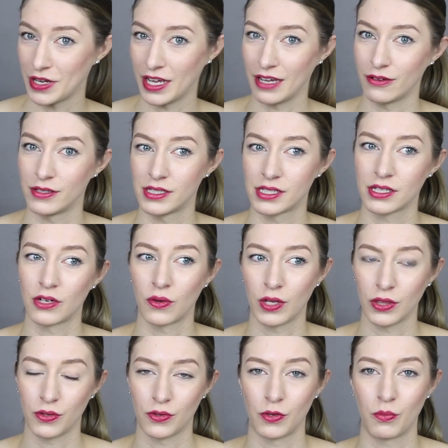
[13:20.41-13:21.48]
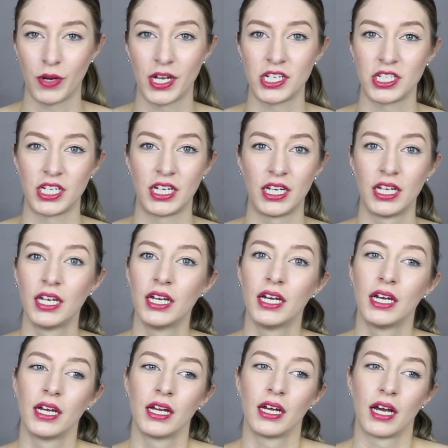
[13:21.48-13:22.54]
when I was going through depression,
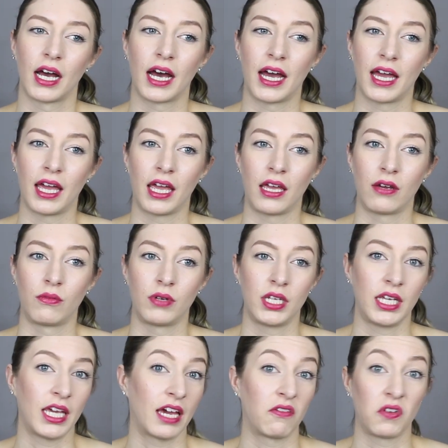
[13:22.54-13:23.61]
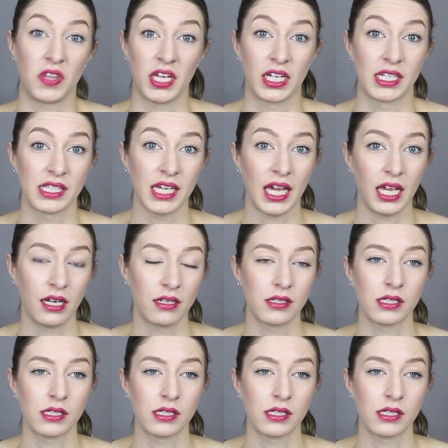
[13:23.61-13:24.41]
I would eat everything in sight.